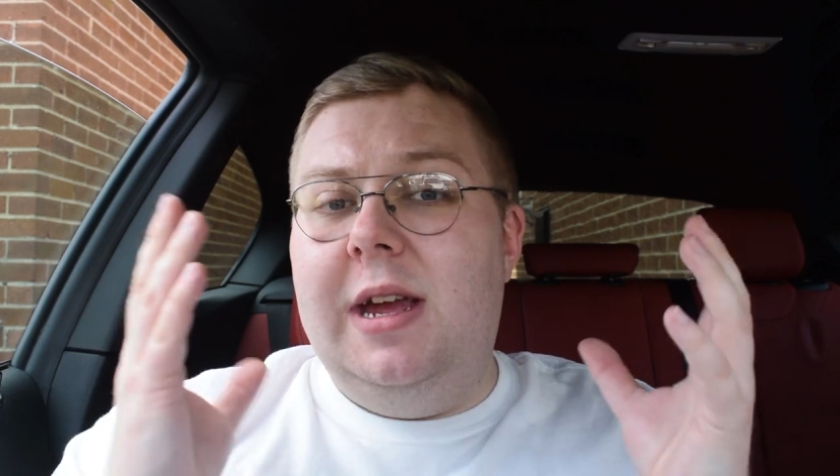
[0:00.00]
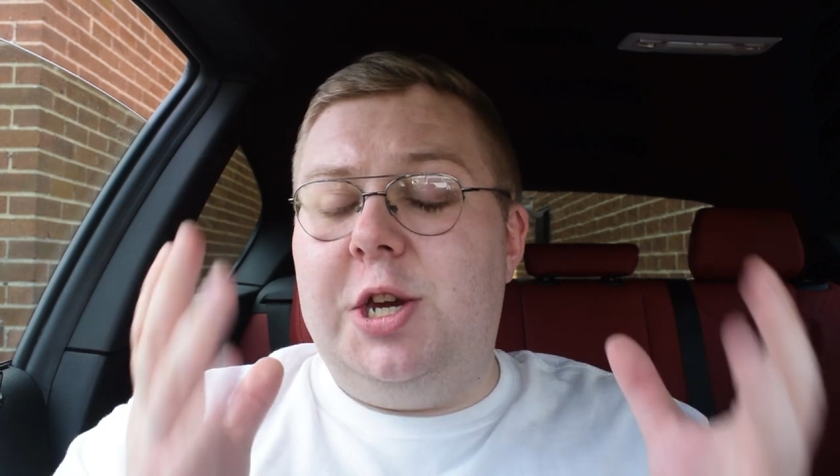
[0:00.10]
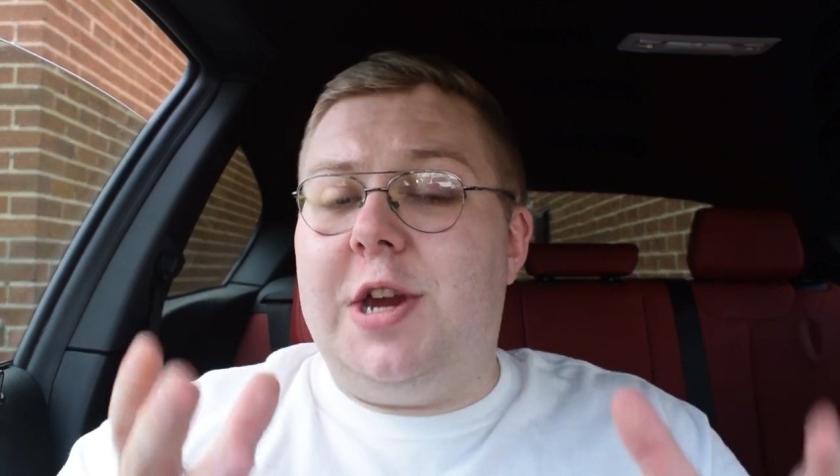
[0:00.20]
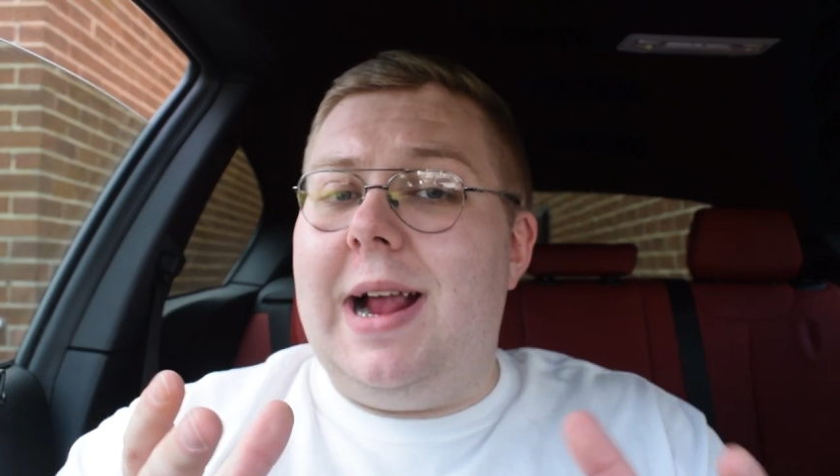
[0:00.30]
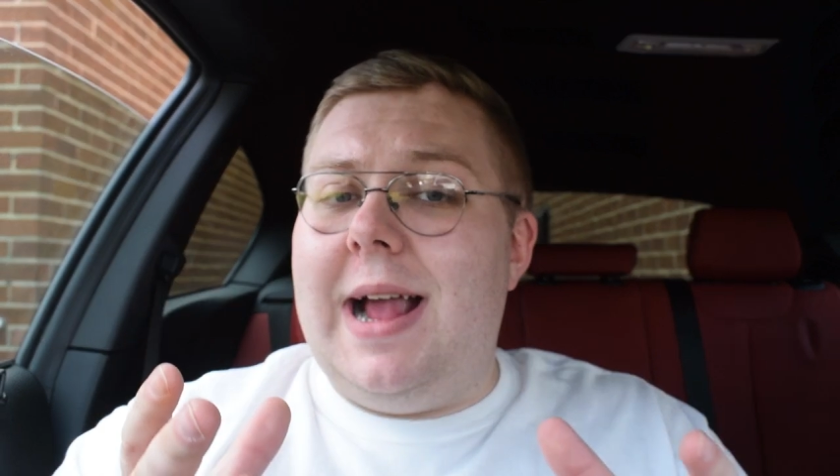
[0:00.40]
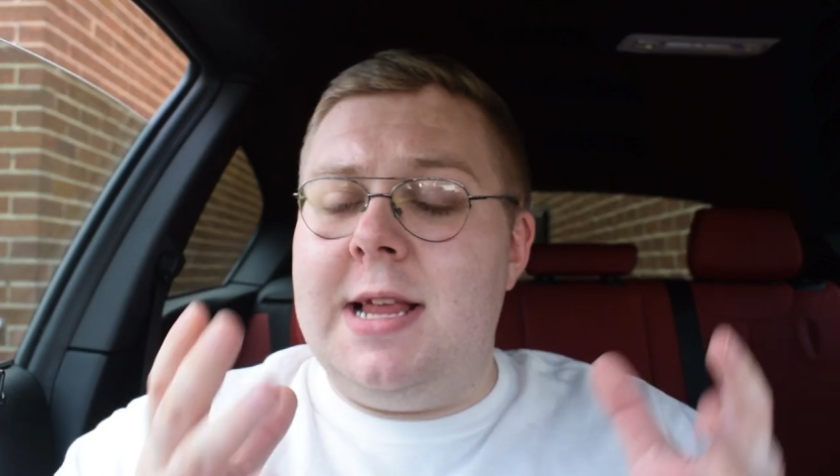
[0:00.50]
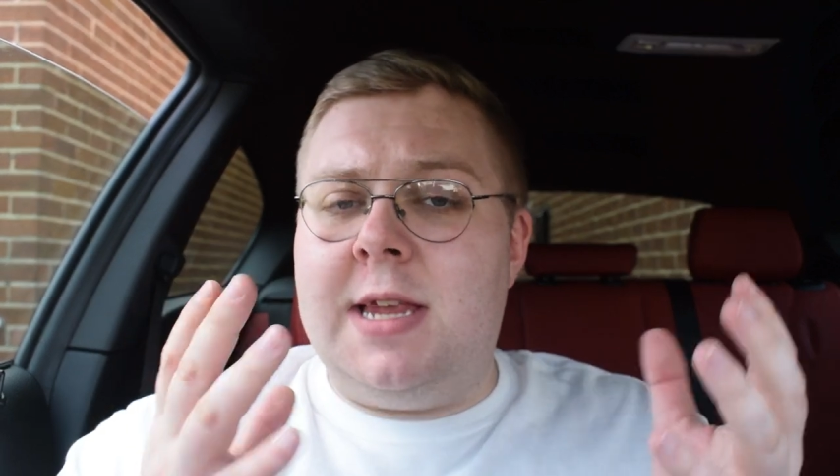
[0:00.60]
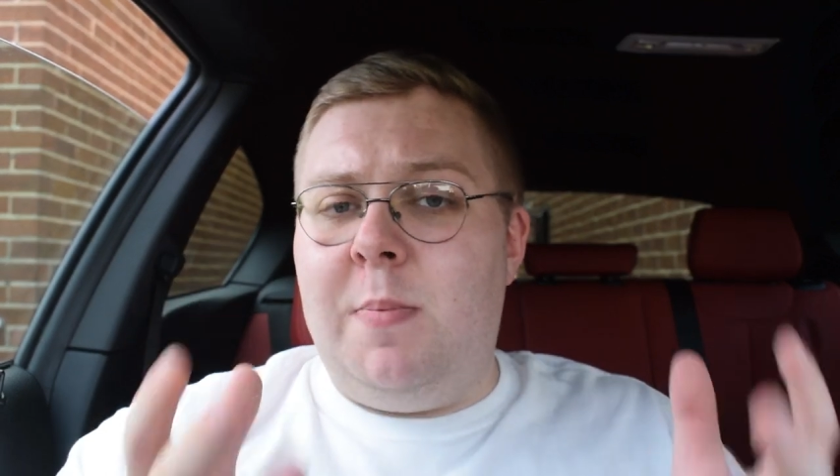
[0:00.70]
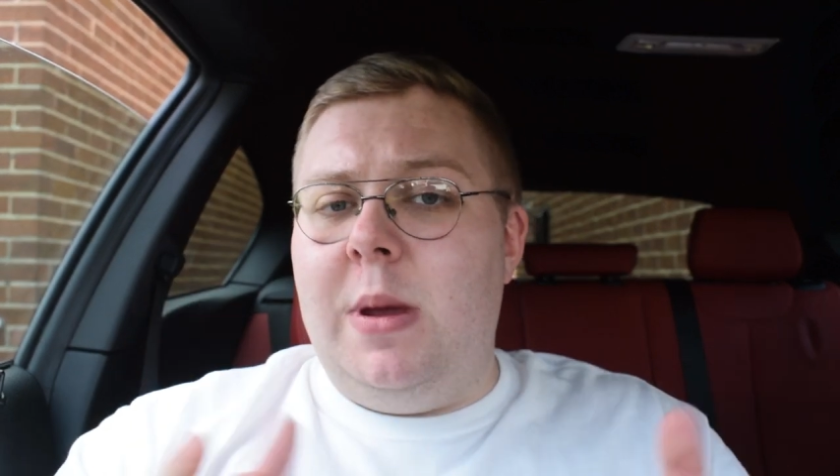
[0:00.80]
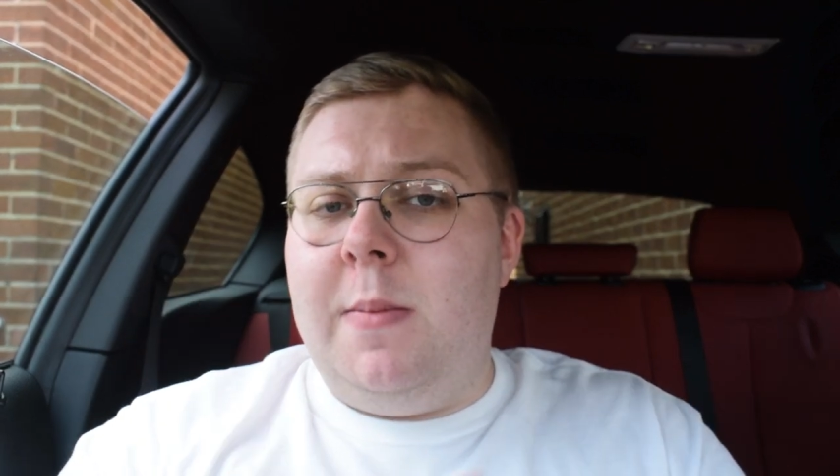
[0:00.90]
Shaq has
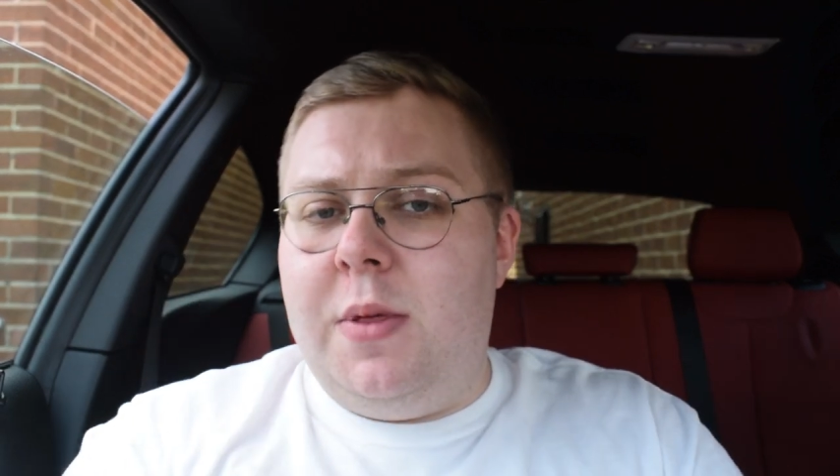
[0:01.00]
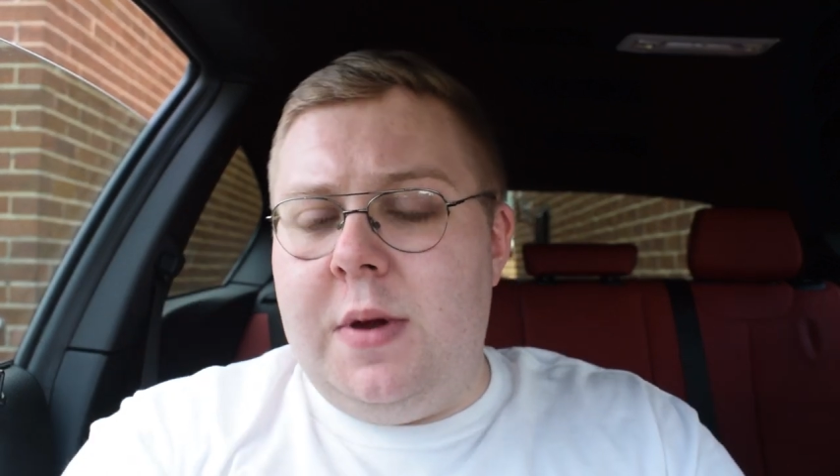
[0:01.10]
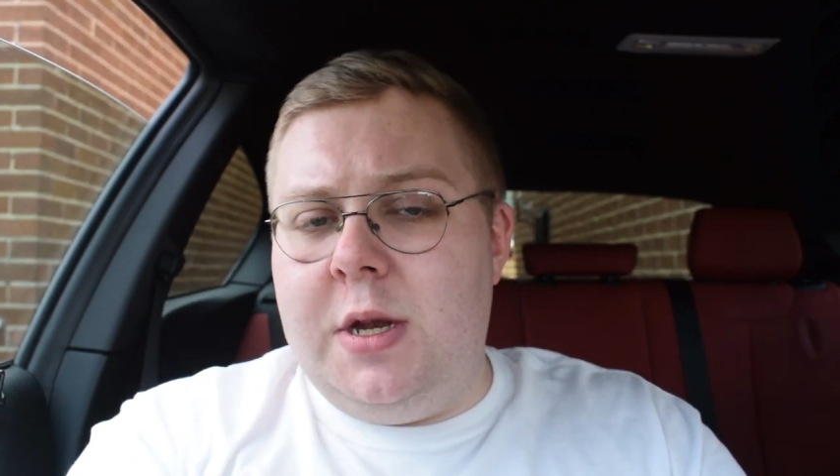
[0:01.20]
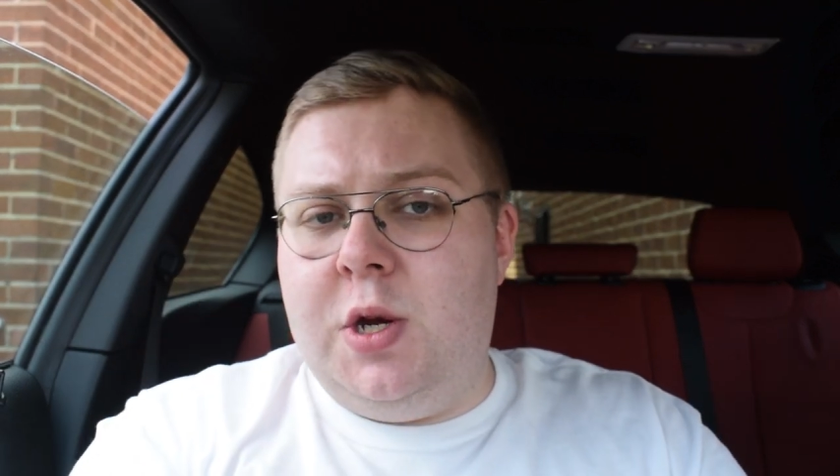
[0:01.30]
a BM3